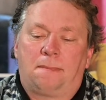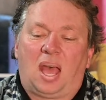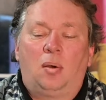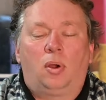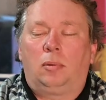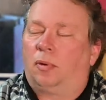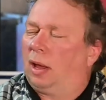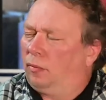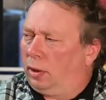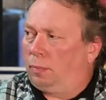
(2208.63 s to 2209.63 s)
And we
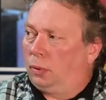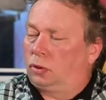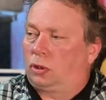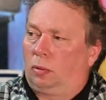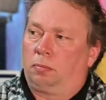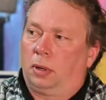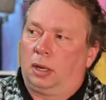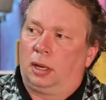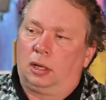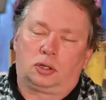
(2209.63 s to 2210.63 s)
put some
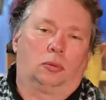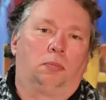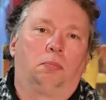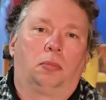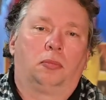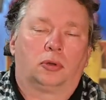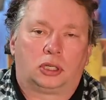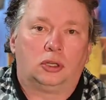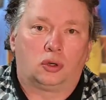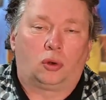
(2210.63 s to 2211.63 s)

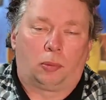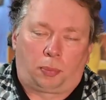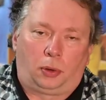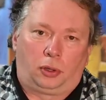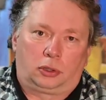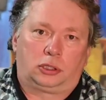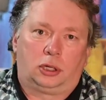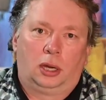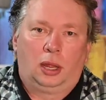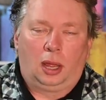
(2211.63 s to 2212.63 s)
Shinsuke
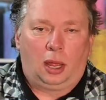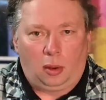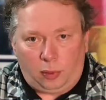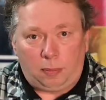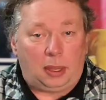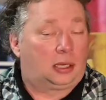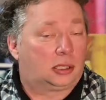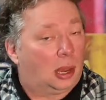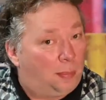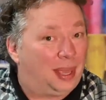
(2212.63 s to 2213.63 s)
products. We
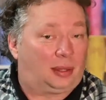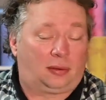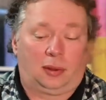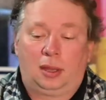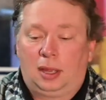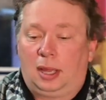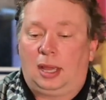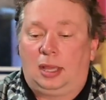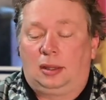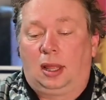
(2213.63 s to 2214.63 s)
mix a bit
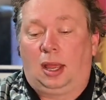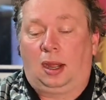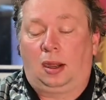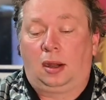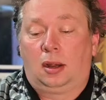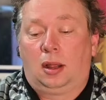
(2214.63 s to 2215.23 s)
in there.